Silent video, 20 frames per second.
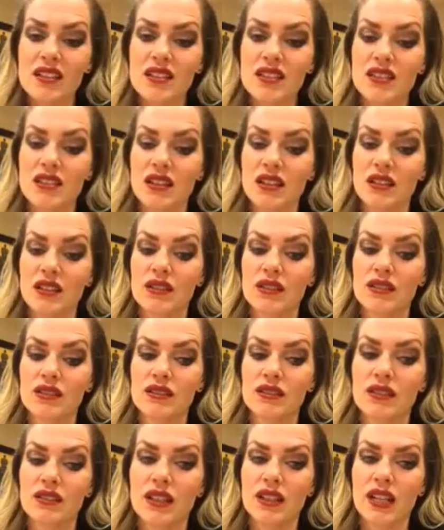
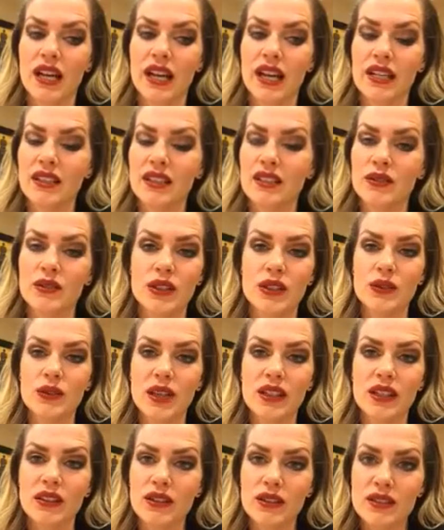so I didn't really
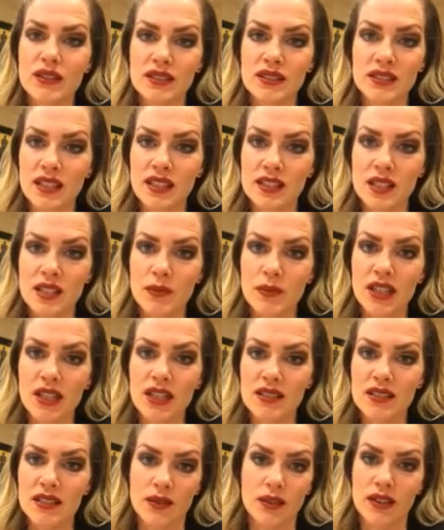want to go to Success Summit
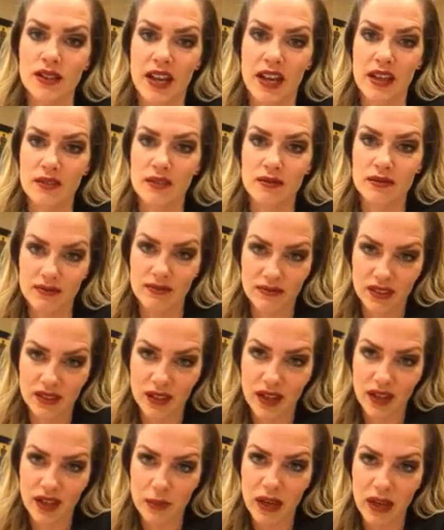because I would have had,
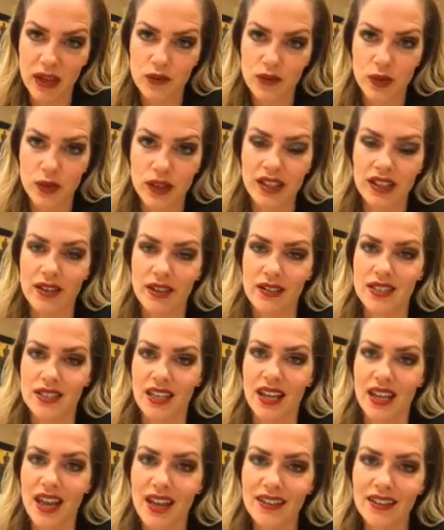I had to pay for it. And I was
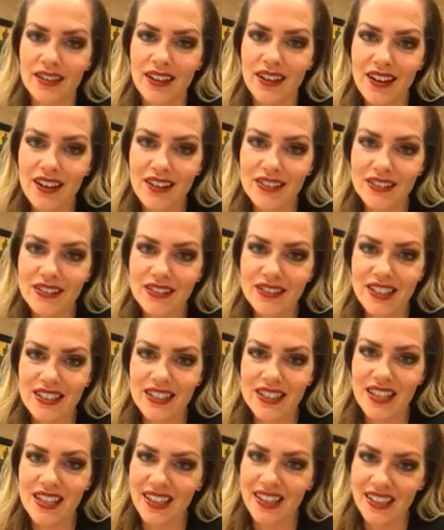like, heck no,
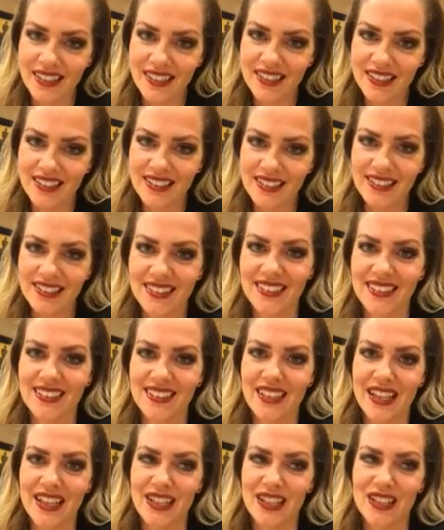that's like,
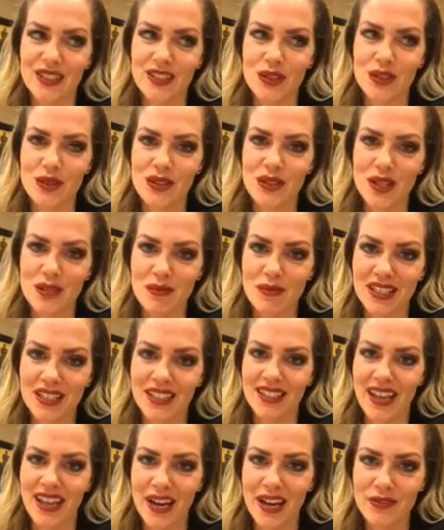I can use that
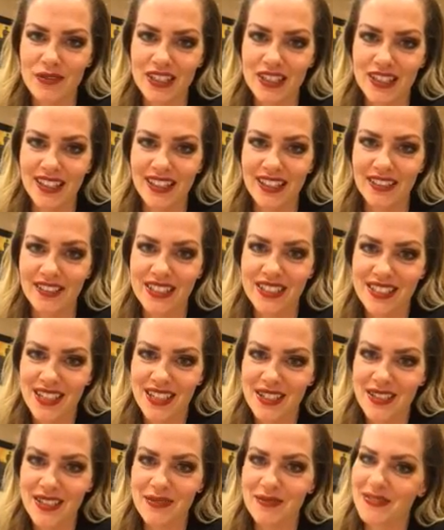money in Africa. What's
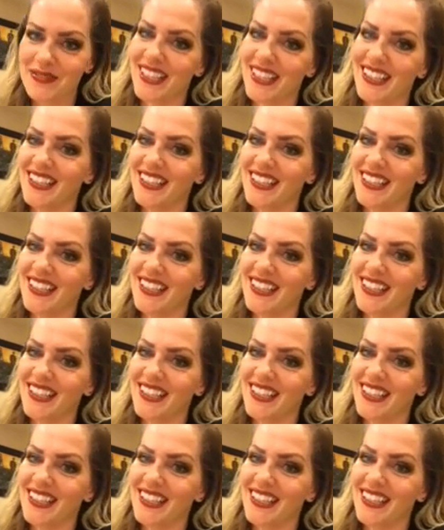up?